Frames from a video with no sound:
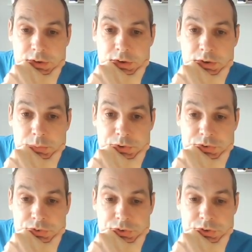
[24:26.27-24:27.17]
Oh, we
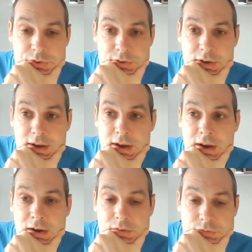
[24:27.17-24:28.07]
should
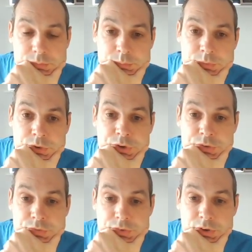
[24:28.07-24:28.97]
have
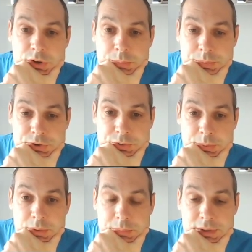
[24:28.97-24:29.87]
moved our bishop
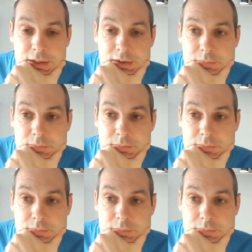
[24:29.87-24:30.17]
up here.